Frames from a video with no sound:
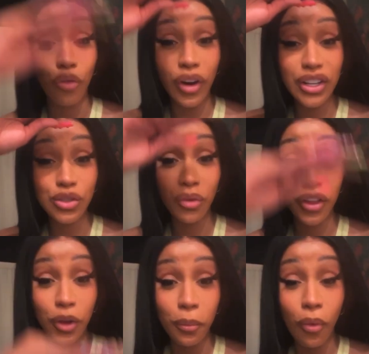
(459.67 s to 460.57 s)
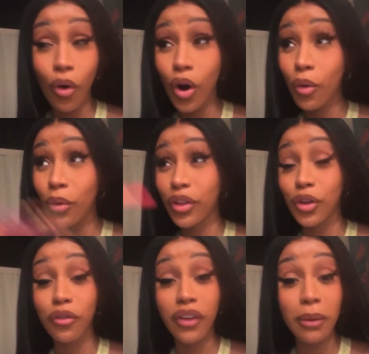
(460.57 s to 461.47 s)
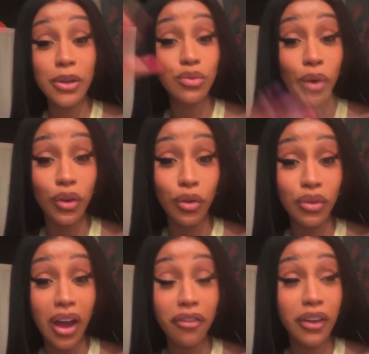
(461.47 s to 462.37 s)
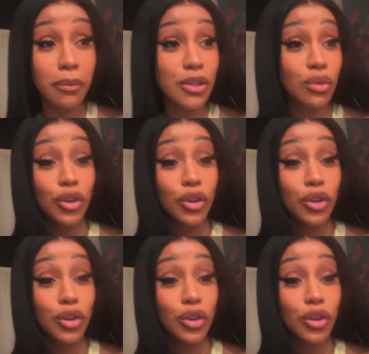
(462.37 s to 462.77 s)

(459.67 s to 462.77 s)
rich, whether you poor, whether you famous, whether you're not famous,